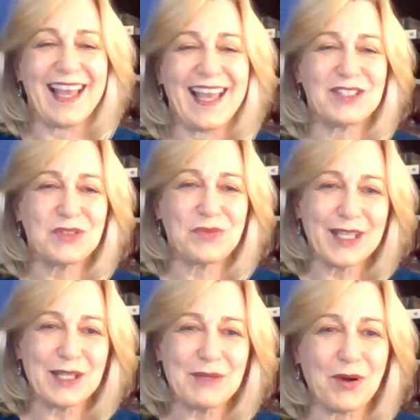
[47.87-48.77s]
and his
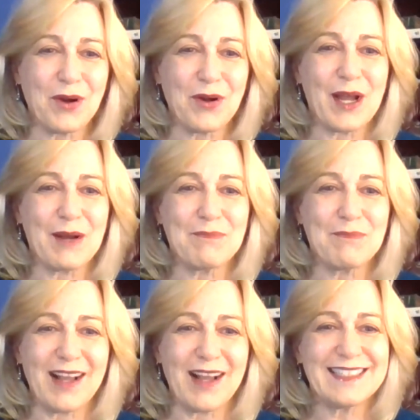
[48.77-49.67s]
weekly
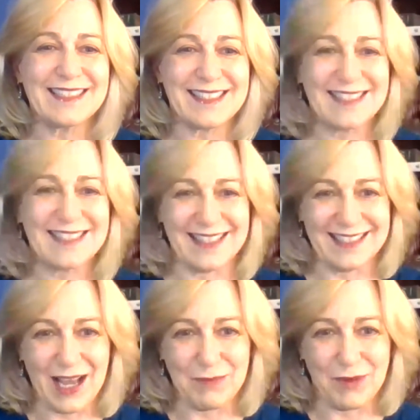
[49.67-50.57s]
program, Politics in the
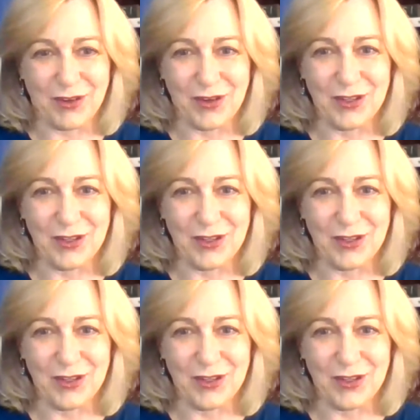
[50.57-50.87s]
Time of